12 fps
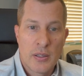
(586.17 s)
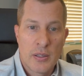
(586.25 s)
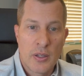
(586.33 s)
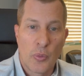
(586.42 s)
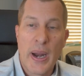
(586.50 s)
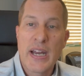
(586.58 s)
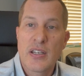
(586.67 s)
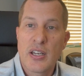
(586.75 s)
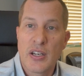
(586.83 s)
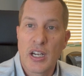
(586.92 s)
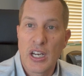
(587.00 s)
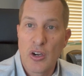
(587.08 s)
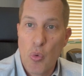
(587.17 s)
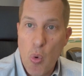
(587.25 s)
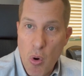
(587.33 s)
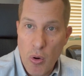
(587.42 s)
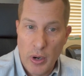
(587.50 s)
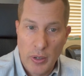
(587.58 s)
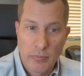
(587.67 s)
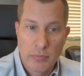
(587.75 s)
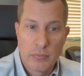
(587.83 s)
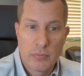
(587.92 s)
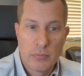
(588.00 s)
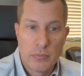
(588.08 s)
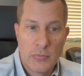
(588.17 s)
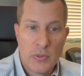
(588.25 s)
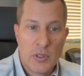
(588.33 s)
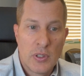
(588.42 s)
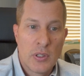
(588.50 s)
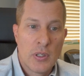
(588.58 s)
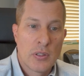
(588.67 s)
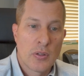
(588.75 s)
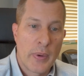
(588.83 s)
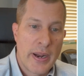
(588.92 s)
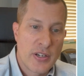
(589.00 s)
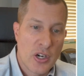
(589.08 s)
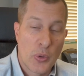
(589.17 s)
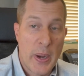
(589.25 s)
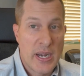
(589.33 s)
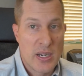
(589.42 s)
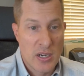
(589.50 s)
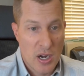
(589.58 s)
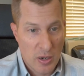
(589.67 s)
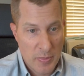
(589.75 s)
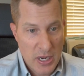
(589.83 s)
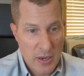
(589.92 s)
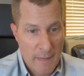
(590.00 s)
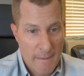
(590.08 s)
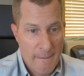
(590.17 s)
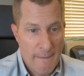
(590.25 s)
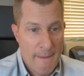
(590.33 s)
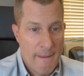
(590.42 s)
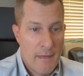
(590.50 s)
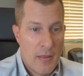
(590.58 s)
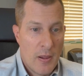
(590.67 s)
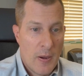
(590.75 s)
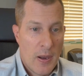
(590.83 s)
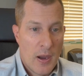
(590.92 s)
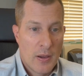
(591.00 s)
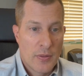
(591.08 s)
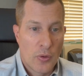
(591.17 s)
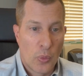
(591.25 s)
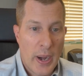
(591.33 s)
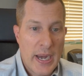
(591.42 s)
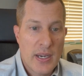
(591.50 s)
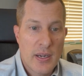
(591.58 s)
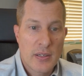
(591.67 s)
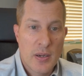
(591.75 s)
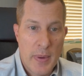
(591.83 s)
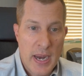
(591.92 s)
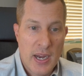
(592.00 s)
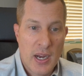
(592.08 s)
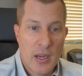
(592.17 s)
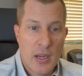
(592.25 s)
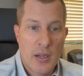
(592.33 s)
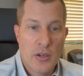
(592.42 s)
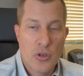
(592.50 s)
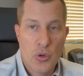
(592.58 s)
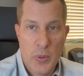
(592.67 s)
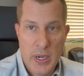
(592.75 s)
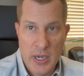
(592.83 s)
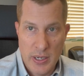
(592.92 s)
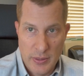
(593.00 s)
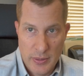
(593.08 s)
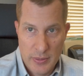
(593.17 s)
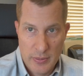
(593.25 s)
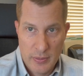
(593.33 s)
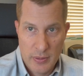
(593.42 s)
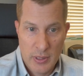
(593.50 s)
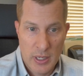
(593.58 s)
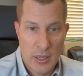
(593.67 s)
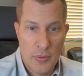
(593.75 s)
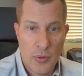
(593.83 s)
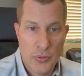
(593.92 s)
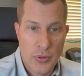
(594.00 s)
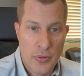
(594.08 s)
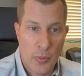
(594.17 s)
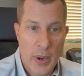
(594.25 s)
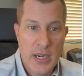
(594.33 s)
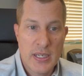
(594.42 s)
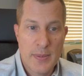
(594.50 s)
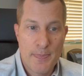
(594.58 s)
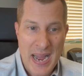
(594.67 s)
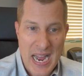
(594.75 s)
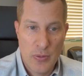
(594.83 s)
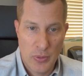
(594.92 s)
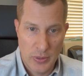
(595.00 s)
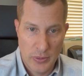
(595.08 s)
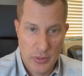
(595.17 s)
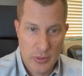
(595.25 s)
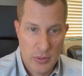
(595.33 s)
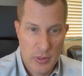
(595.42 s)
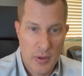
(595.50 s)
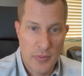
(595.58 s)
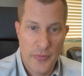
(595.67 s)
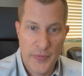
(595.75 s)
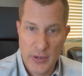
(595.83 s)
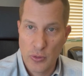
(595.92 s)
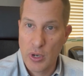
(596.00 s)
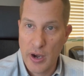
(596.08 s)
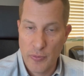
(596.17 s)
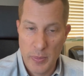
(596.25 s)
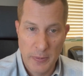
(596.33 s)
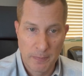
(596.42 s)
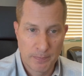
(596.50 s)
The right to declare war. The right to create an army. The right to make treaties. Okay, those are the rights and powers of the federal government.